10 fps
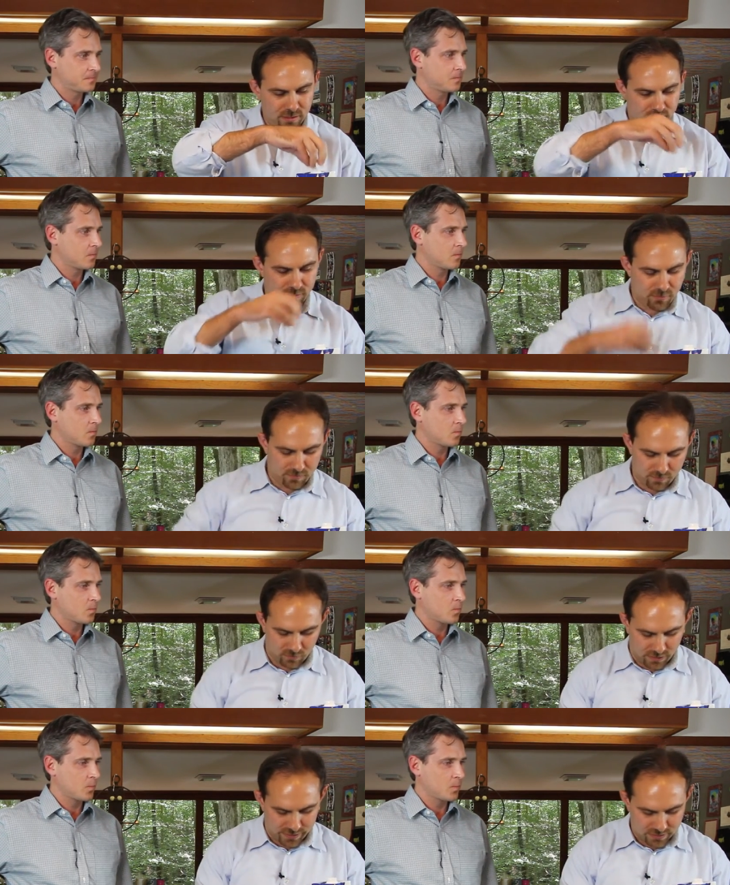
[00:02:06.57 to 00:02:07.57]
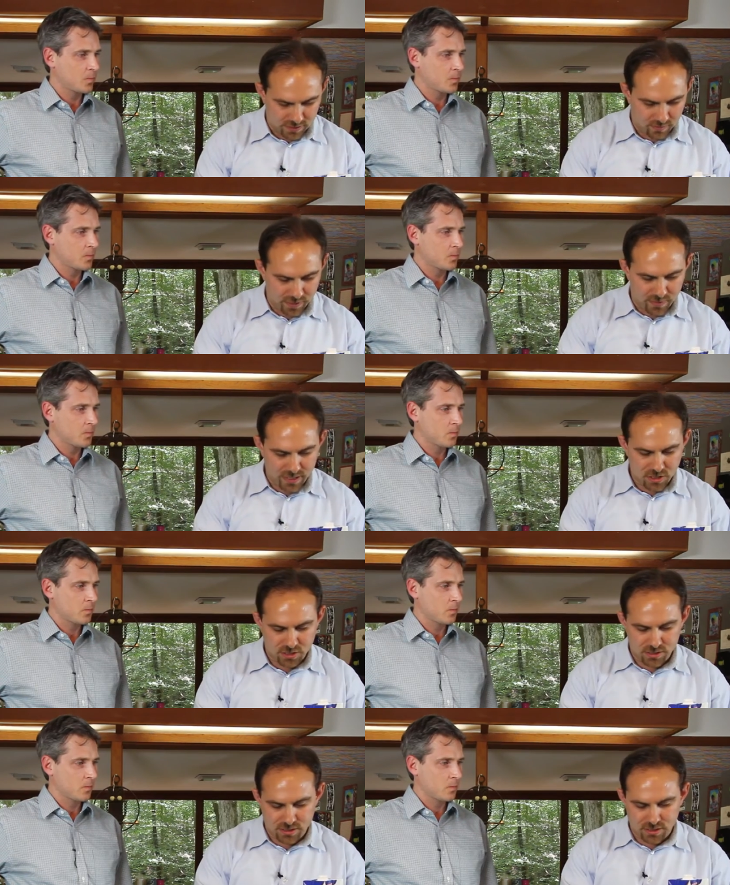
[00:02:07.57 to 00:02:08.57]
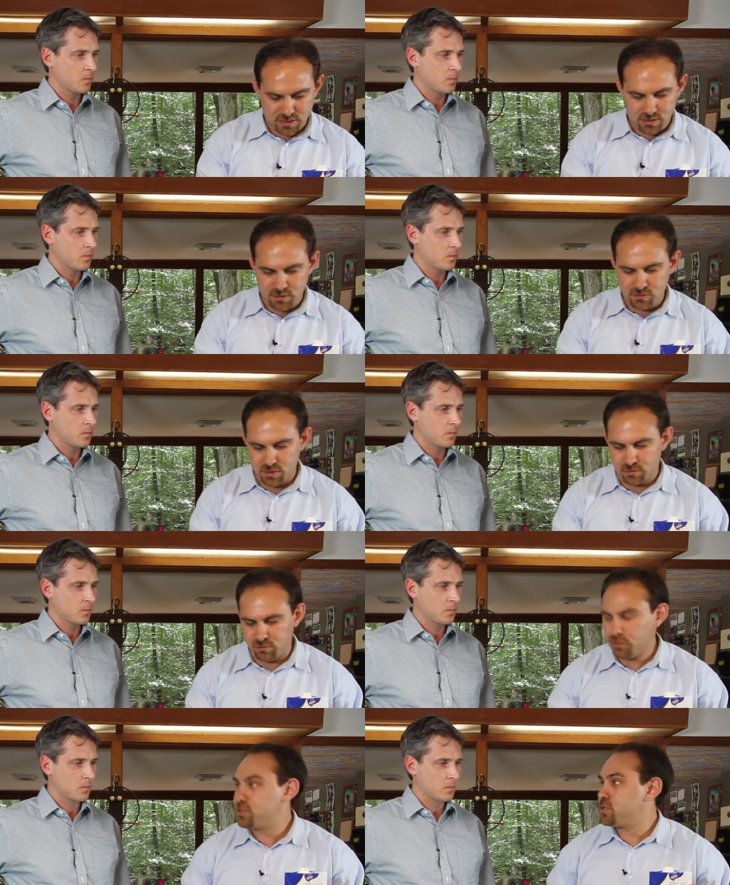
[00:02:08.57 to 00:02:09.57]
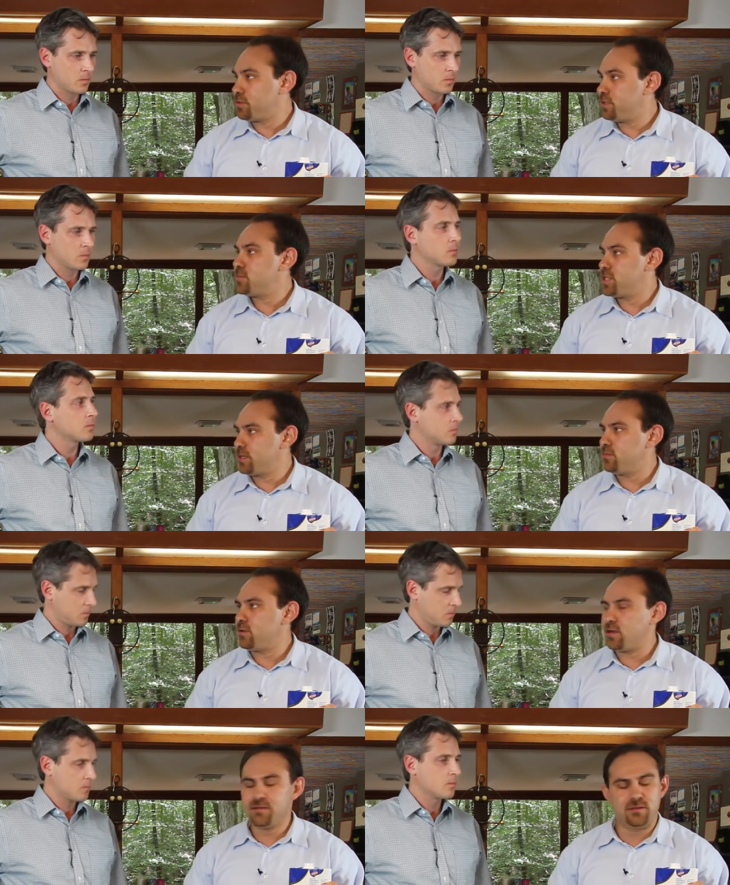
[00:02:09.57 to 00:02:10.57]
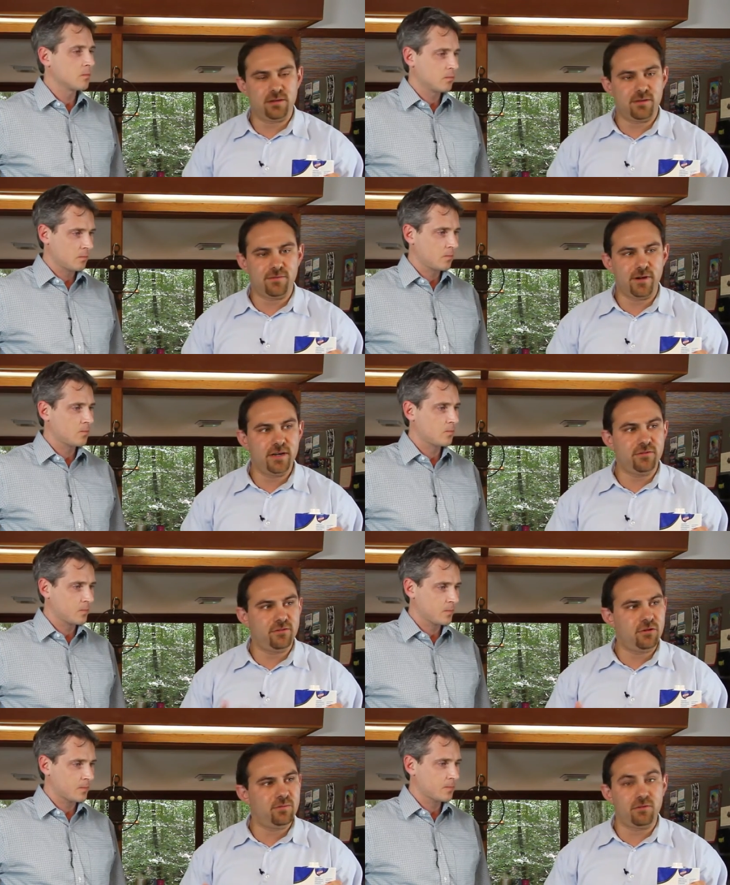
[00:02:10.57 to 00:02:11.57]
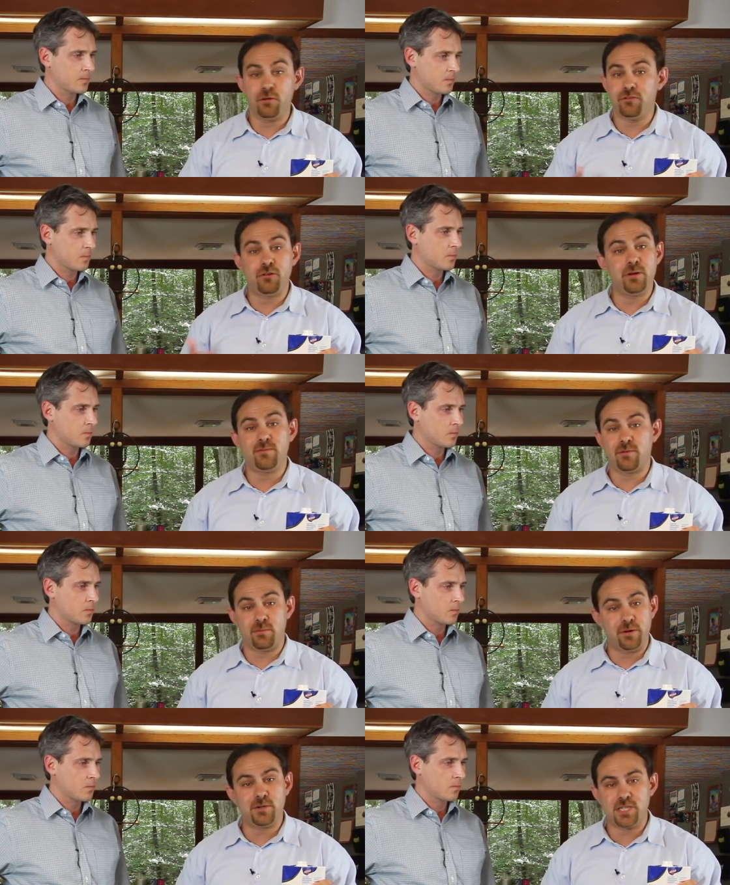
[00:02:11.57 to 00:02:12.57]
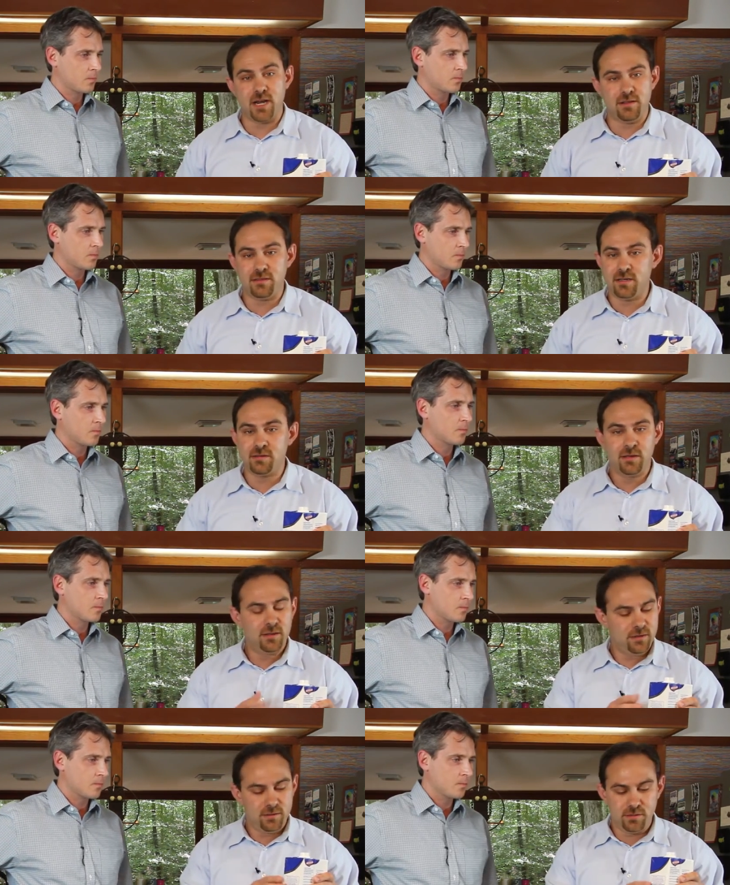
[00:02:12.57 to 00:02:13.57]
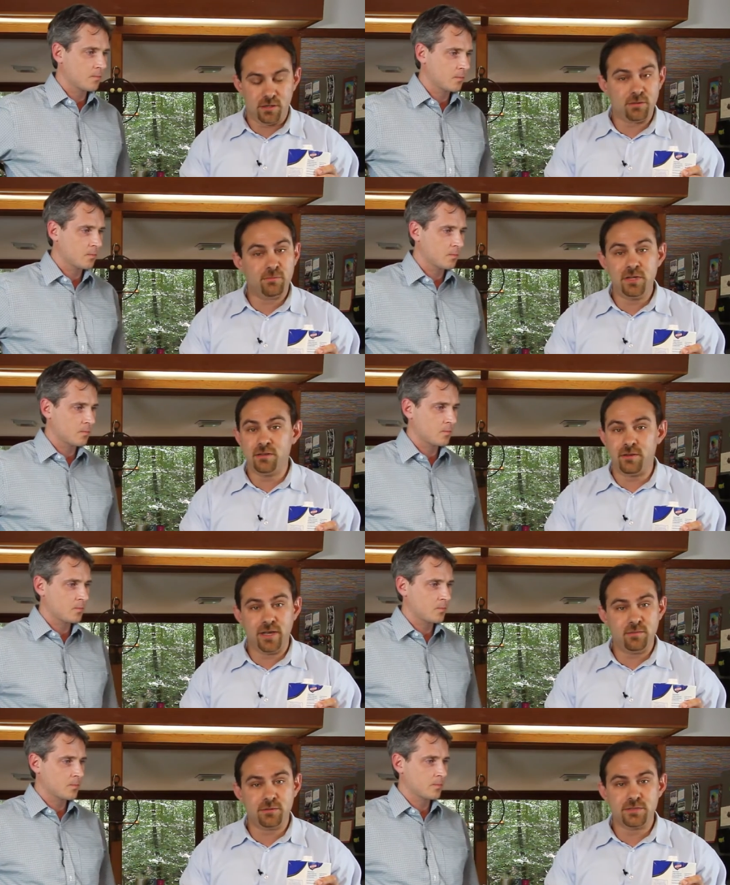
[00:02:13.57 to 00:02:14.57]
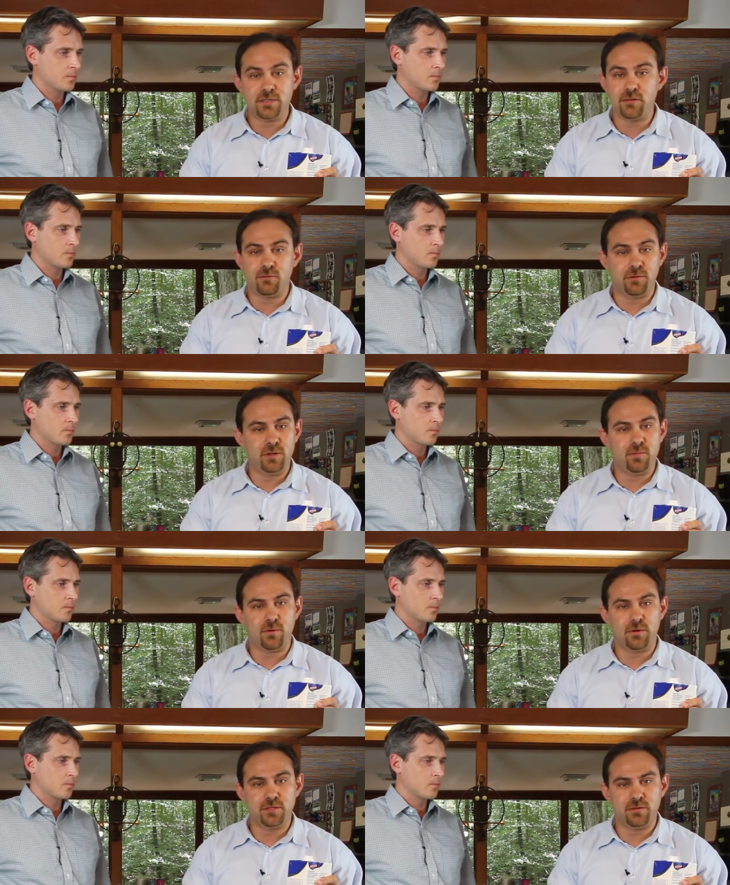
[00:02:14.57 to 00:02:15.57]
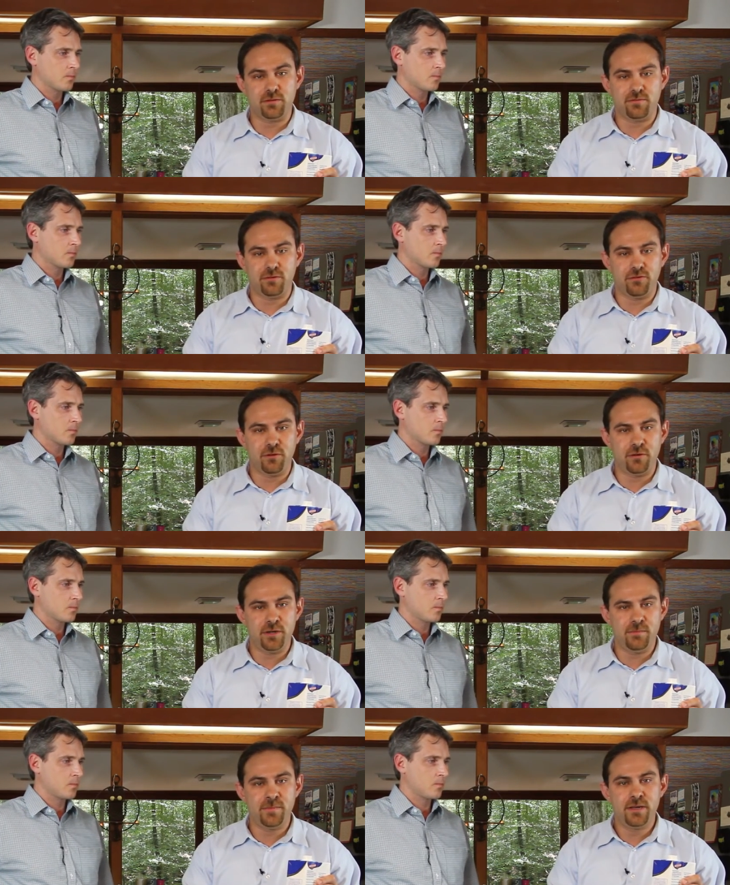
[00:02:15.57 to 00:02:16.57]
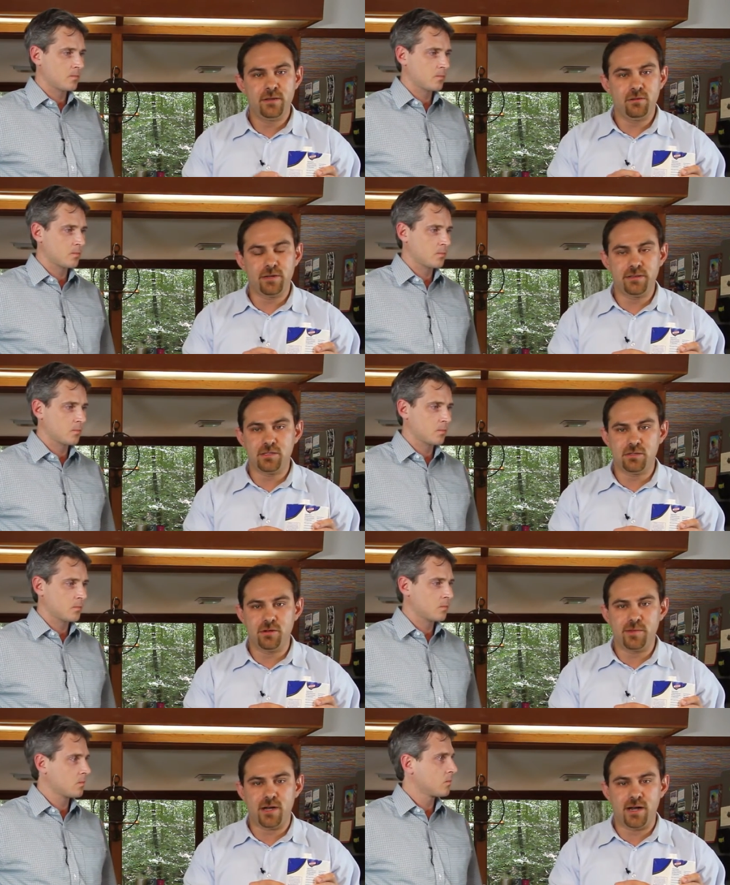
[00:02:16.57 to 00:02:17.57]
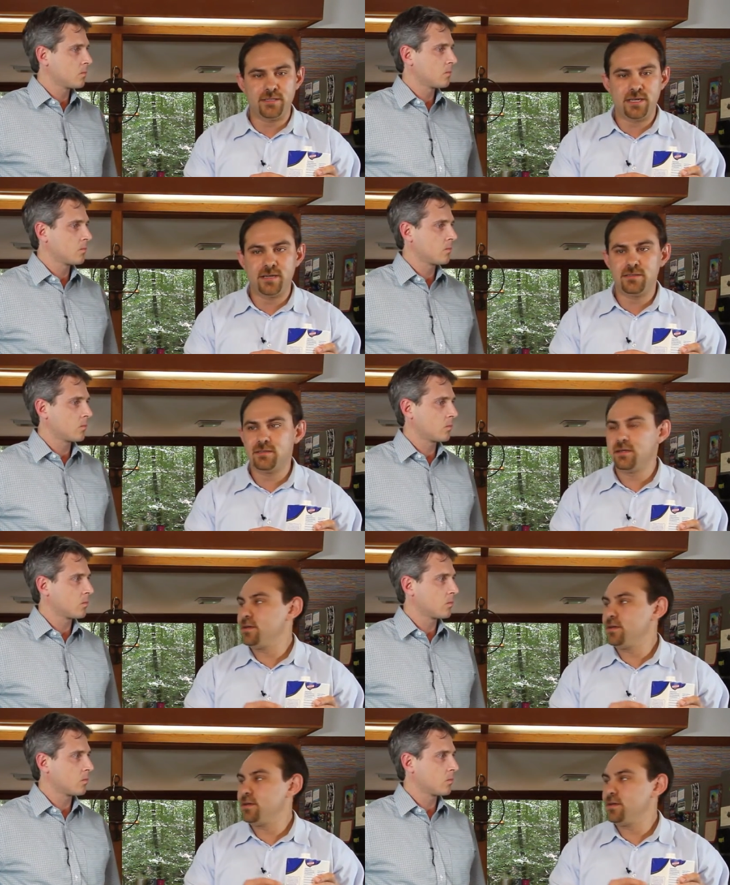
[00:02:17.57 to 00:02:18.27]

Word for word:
Speaker 1: Uh, what I like to tell my patients is to use a low sodium chicken broth uh, for any soups, low sodium for pretty much anything. Y'all read the labels. It's really important to look for sodium, look at the sodium content,